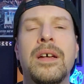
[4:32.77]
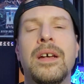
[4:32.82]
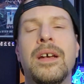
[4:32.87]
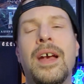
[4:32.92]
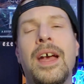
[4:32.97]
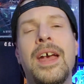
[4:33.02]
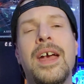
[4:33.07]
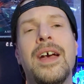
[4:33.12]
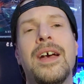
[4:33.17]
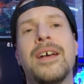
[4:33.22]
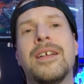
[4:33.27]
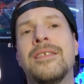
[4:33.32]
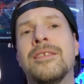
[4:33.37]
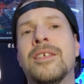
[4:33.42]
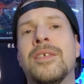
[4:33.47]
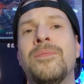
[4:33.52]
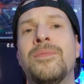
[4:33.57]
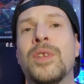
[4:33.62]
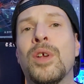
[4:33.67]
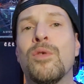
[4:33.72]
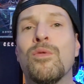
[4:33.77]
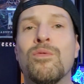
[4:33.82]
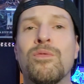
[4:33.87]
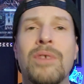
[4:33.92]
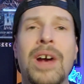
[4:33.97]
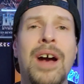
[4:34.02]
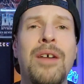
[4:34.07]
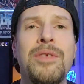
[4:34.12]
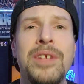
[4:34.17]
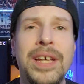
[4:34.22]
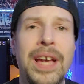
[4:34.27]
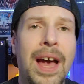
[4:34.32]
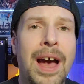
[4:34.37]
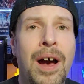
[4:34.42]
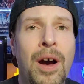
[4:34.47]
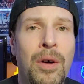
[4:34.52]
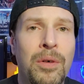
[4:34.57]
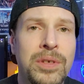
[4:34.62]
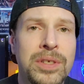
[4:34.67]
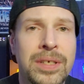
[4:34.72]
And rounding
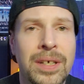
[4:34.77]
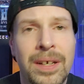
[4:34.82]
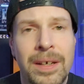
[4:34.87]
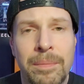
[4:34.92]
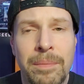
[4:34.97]
out